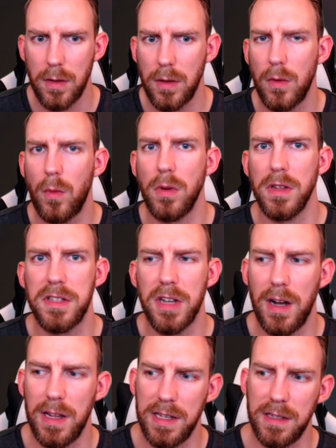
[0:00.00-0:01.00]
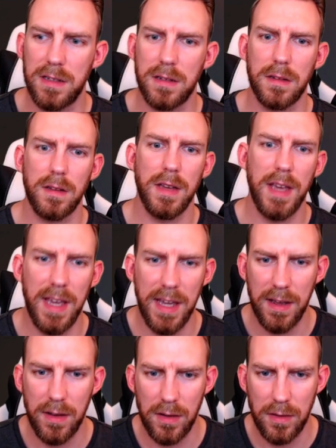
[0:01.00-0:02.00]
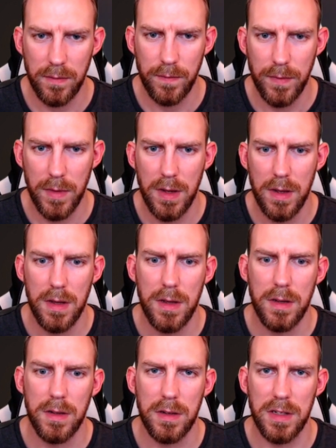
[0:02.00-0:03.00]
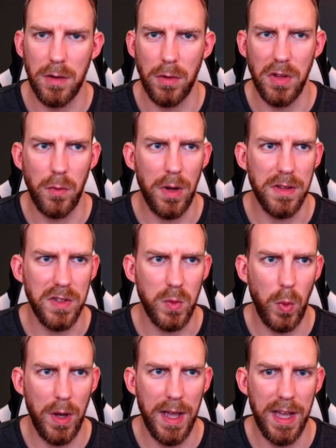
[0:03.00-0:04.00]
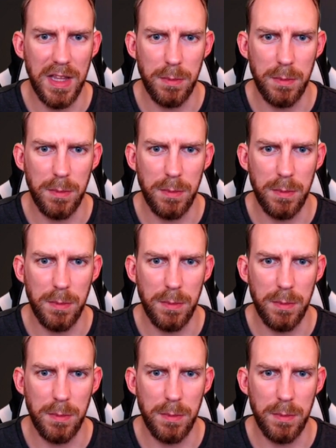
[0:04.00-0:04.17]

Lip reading: what the tile is here. So on the ones where the